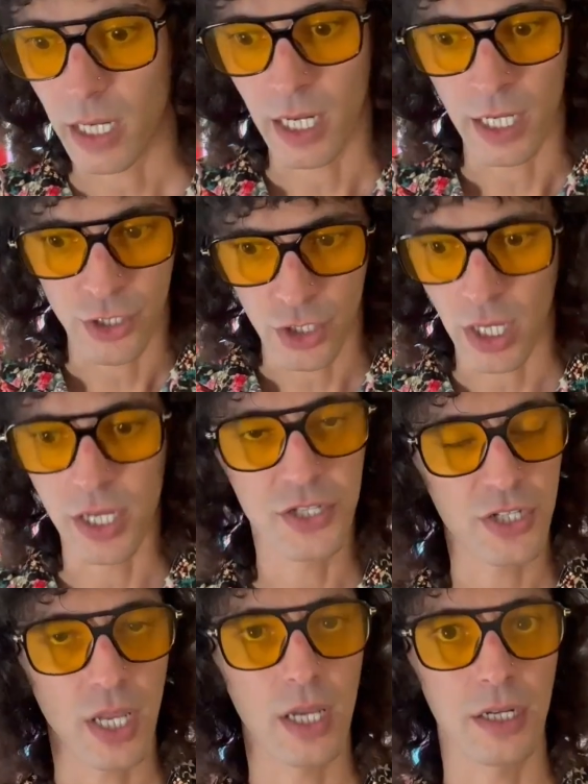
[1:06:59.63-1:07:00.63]
It
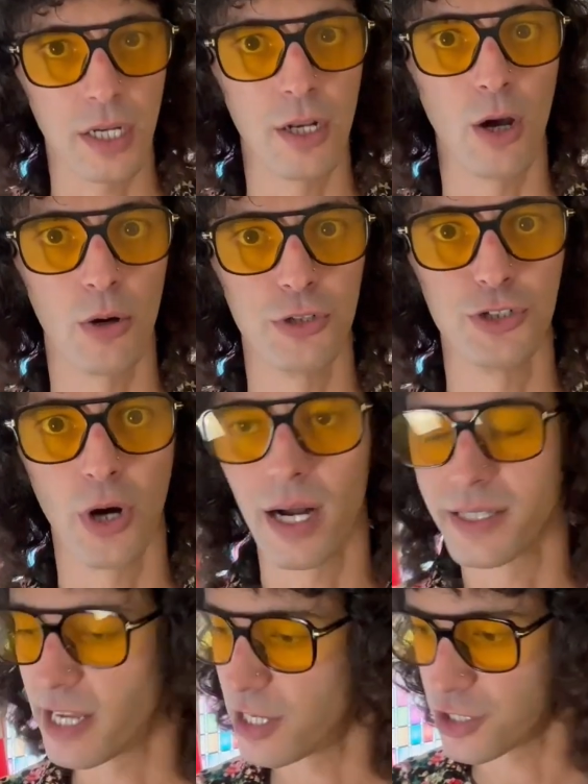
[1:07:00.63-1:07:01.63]
does, you know, draw
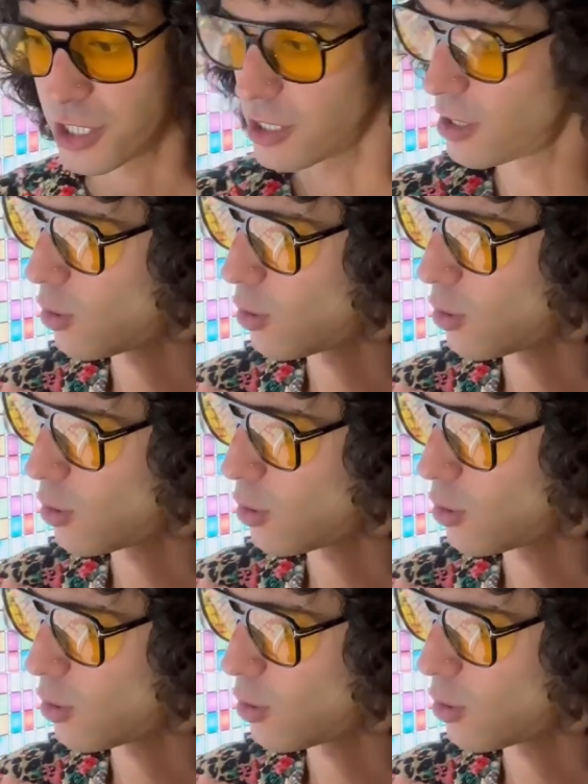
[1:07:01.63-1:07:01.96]
attention in a